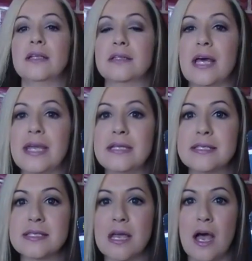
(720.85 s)

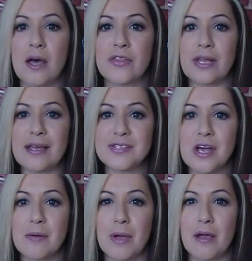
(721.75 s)
lights. The last
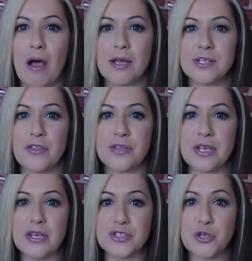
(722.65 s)
time I got
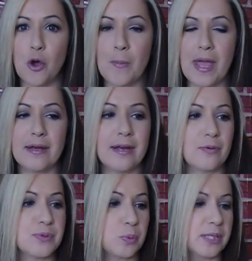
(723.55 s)
the snowmen, and I
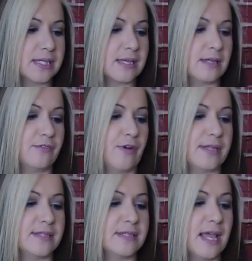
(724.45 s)
was really excited to
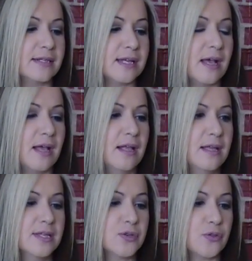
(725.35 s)
find Santa.
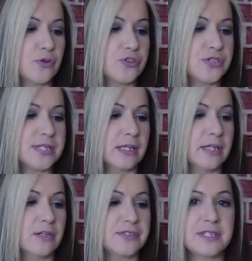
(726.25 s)
So they're just the
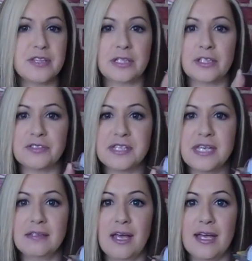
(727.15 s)
little
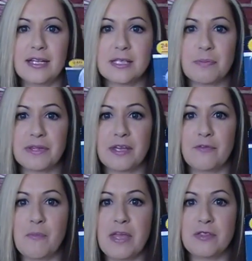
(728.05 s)
tea lights, but
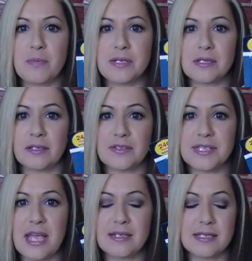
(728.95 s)
they've made them into little
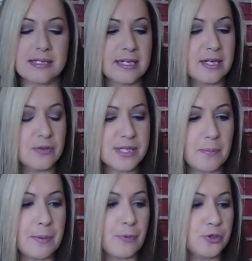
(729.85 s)
Santas. And I know some
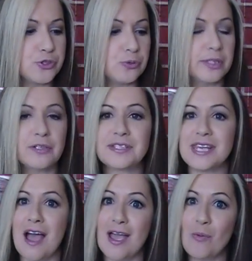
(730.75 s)
people do little
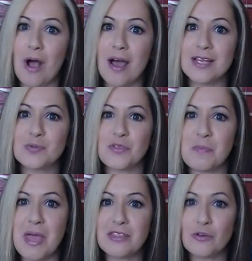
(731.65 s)
DIYs where they
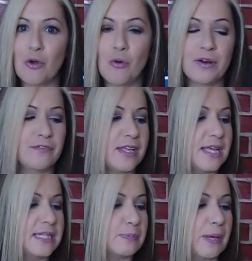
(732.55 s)
make their own of
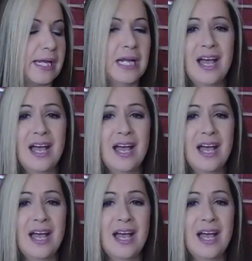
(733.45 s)
these, but